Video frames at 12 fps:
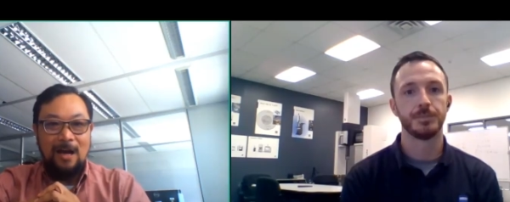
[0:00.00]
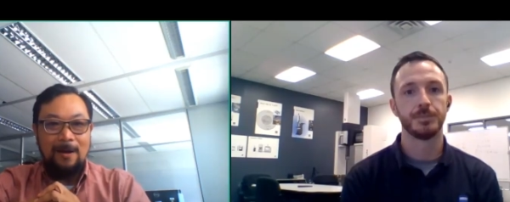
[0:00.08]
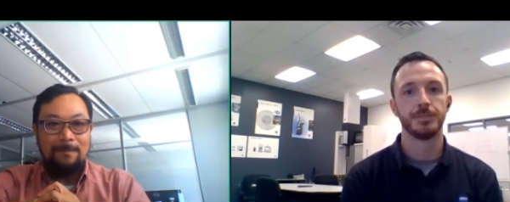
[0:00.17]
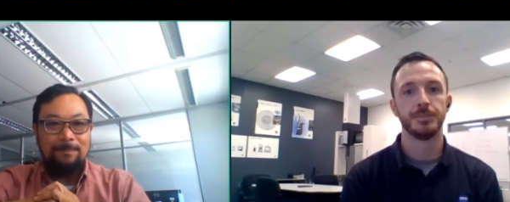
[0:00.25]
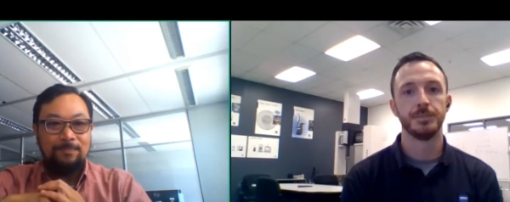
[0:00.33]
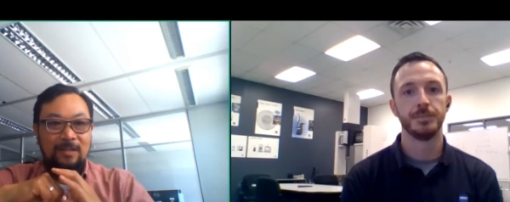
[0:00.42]

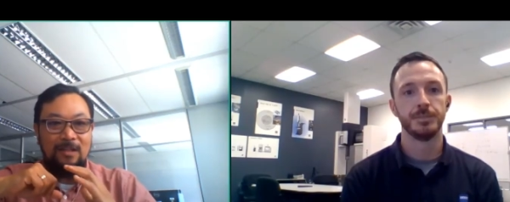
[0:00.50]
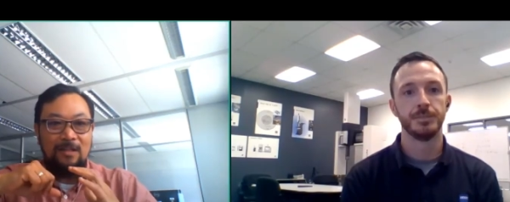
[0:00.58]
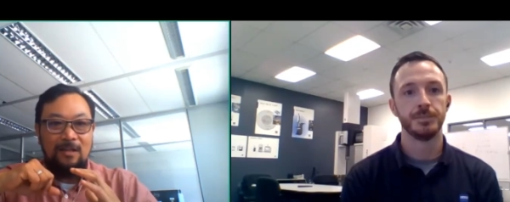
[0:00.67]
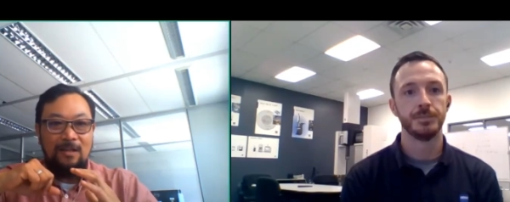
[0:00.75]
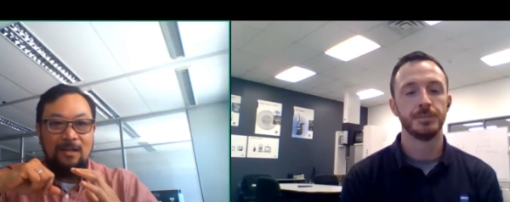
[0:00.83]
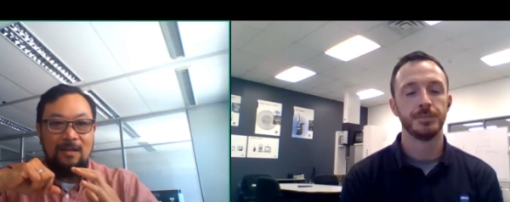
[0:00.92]
Speaker 1: Um,
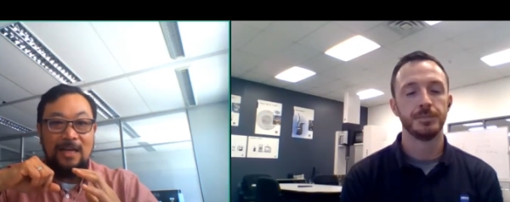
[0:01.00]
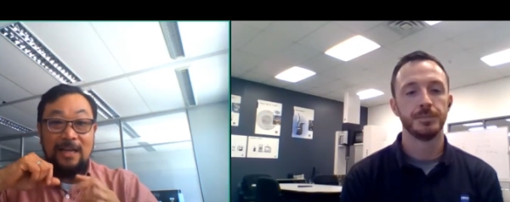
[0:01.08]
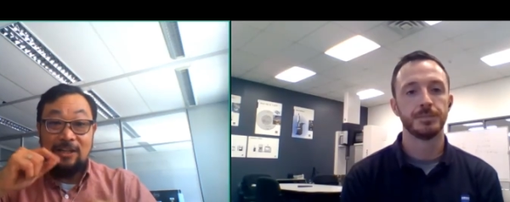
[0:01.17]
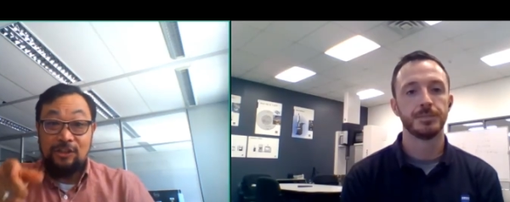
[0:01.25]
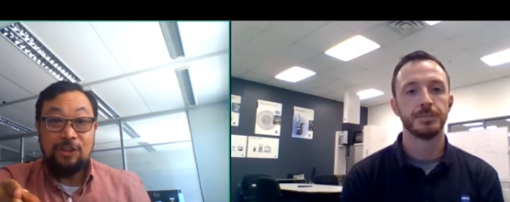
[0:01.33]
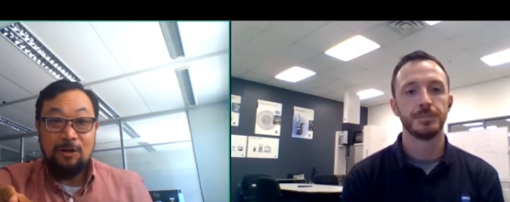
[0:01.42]

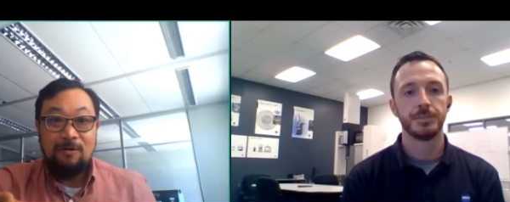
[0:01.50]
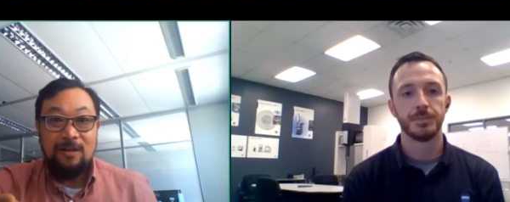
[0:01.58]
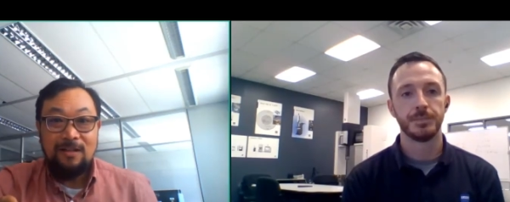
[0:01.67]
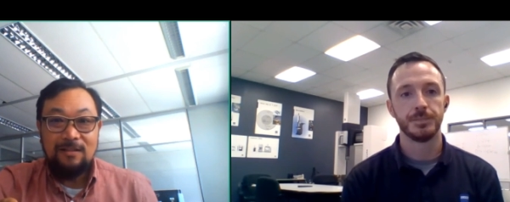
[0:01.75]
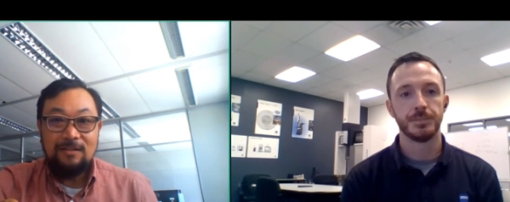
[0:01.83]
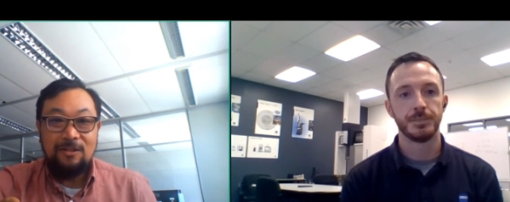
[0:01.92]
can you
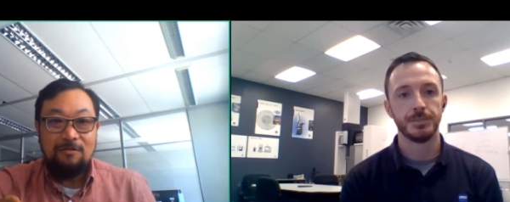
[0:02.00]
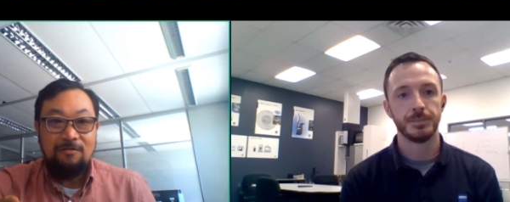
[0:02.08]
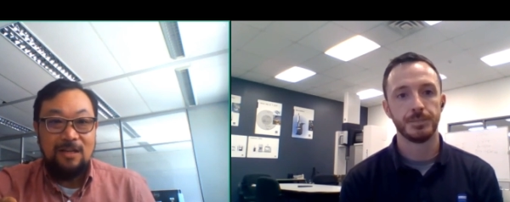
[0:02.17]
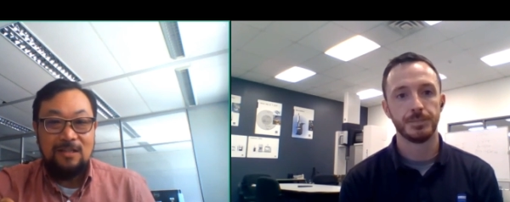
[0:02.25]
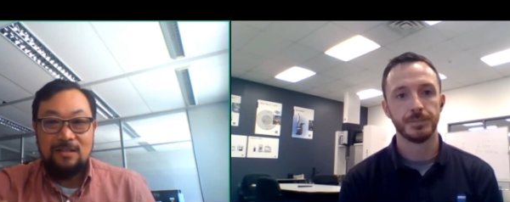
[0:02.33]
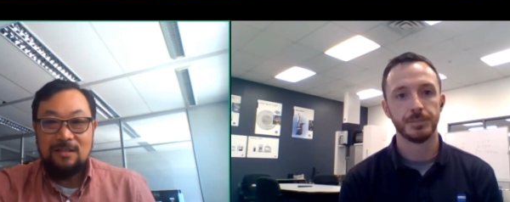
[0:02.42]
show it
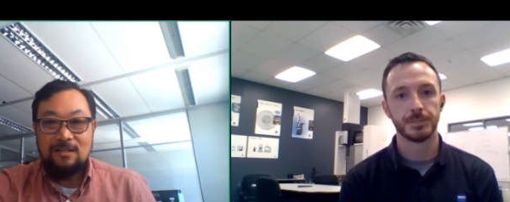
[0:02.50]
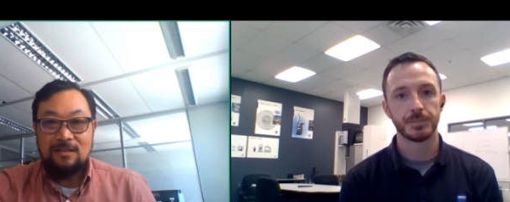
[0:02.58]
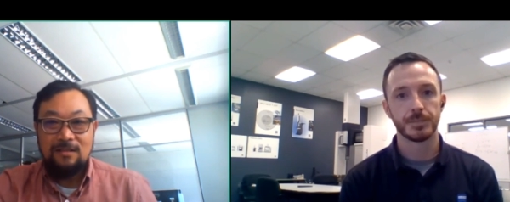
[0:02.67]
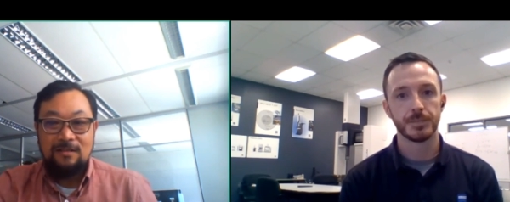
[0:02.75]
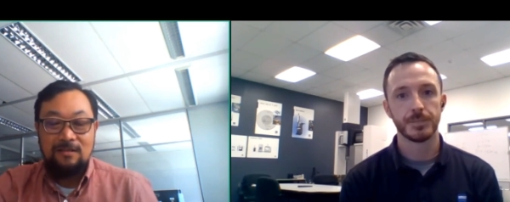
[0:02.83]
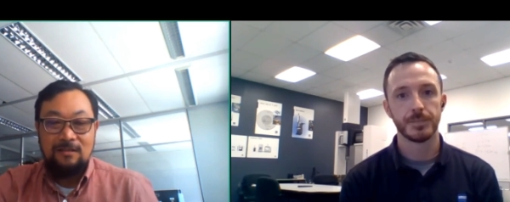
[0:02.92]
to us?
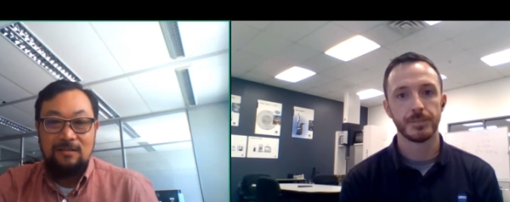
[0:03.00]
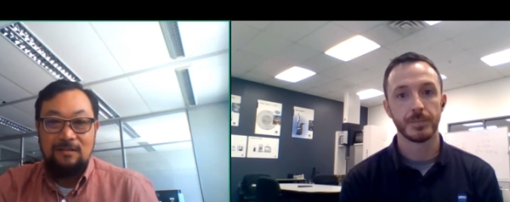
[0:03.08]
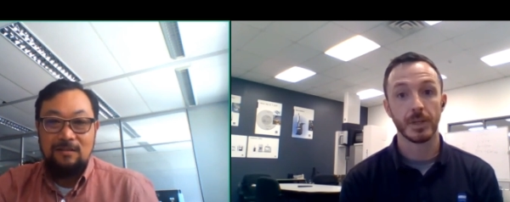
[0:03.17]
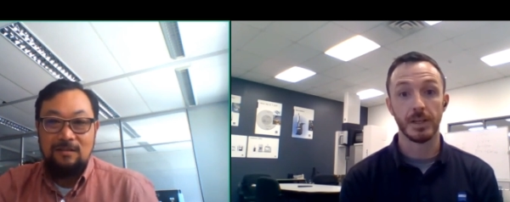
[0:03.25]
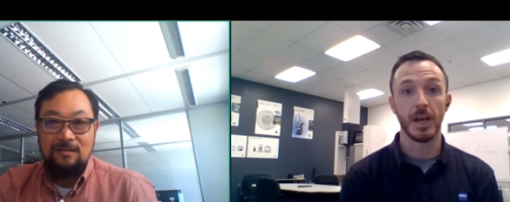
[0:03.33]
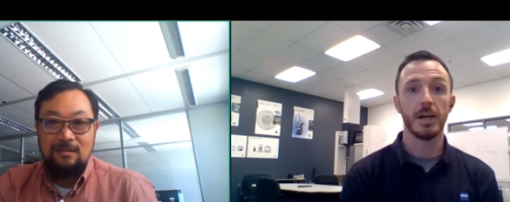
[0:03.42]

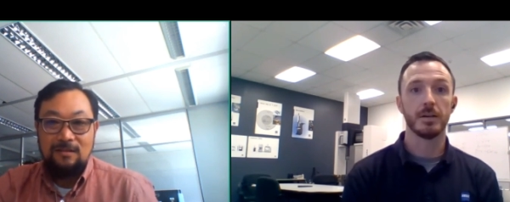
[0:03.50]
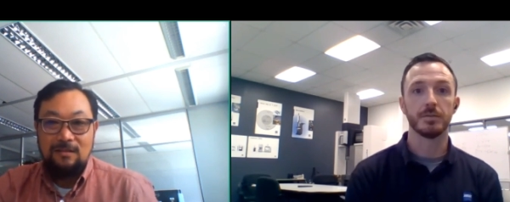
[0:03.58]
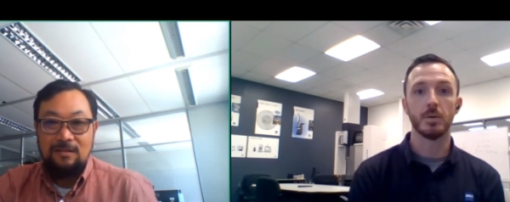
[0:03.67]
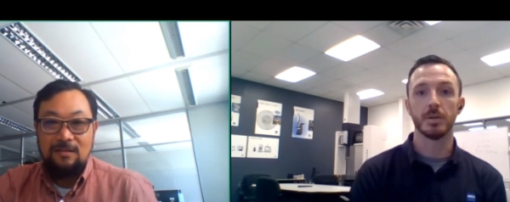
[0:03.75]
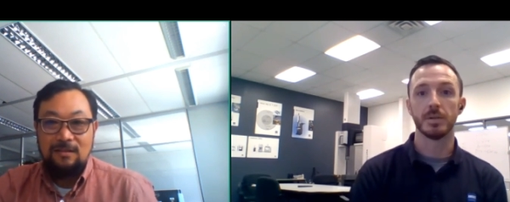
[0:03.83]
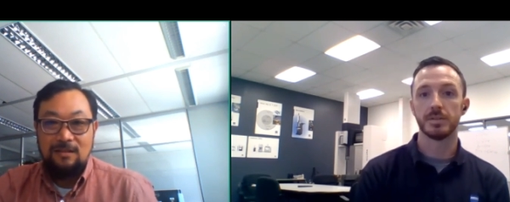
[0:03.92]
Speaker 2: Yeah,
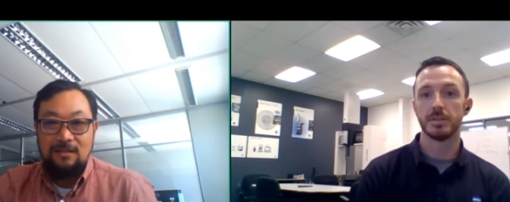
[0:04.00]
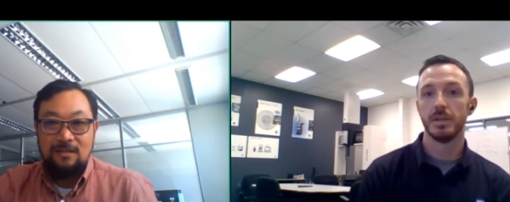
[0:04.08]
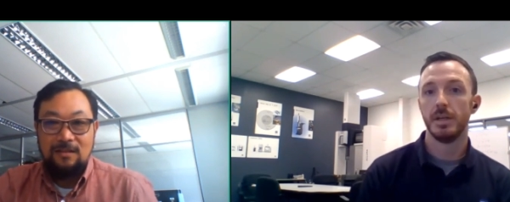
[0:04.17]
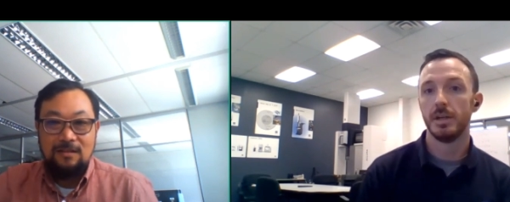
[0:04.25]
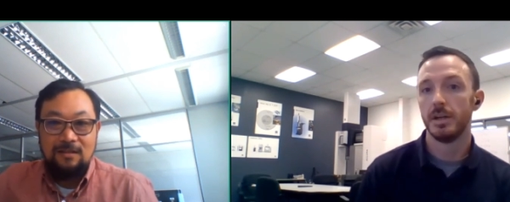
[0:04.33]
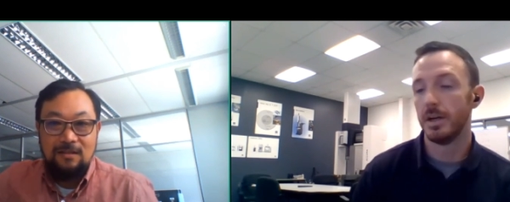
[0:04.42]
of course.
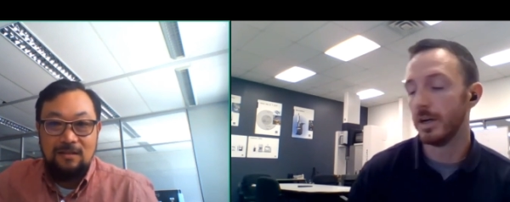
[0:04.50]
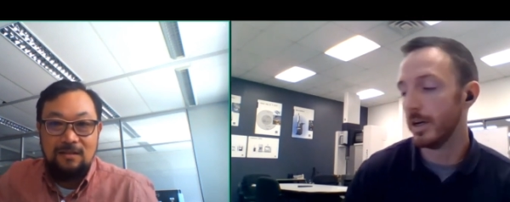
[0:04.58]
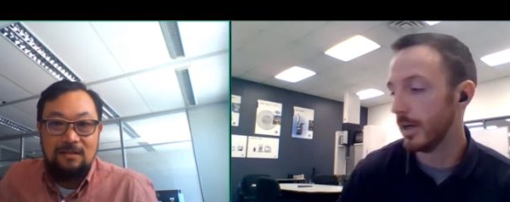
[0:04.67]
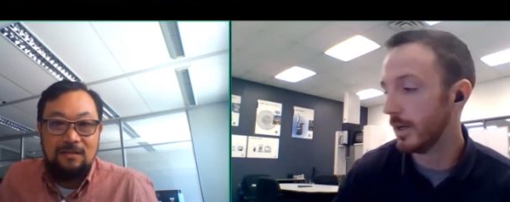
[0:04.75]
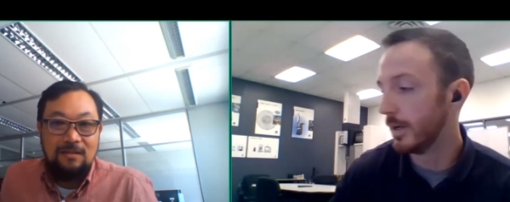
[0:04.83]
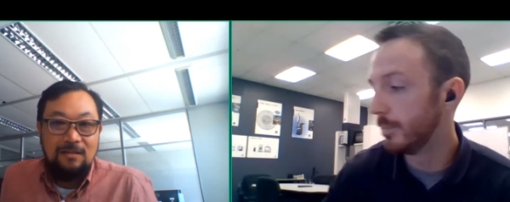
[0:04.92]

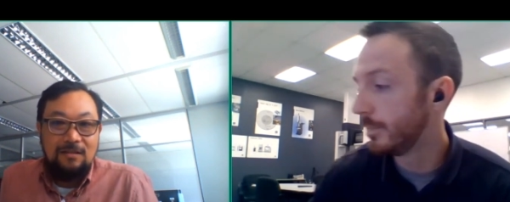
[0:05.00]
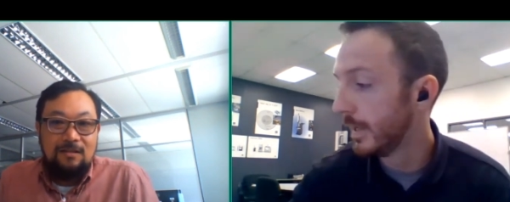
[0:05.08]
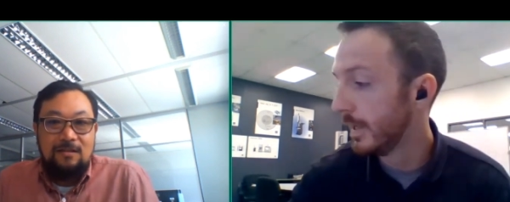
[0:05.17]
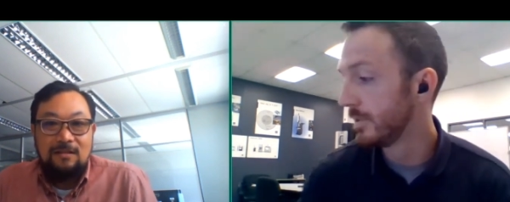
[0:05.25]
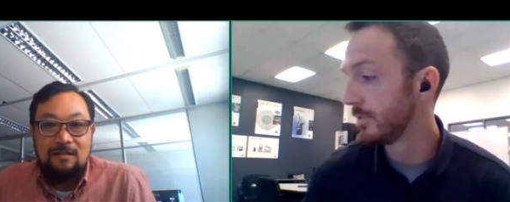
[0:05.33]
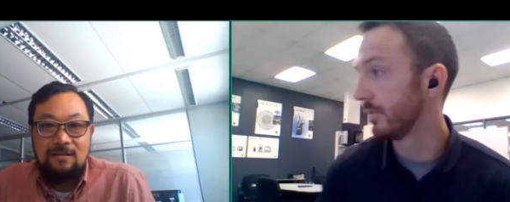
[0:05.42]
Um,
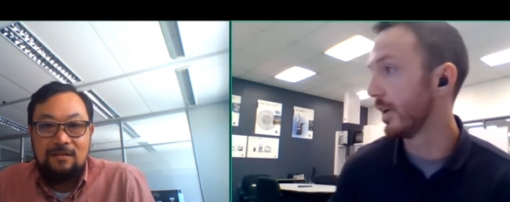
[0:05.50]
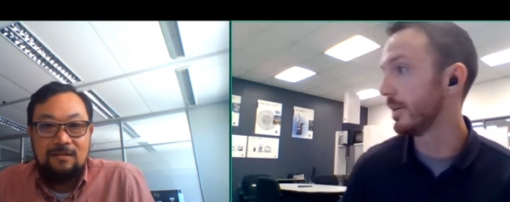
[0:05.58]
so